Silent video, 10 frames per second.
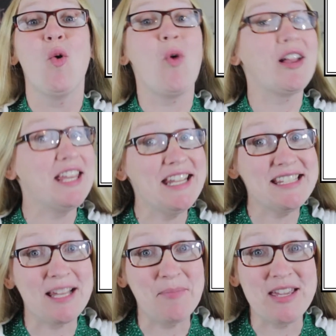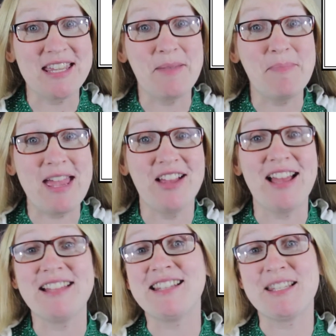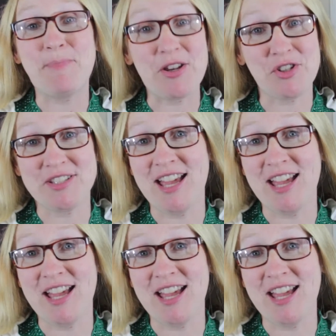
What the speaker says: While getting something in the mail adds a special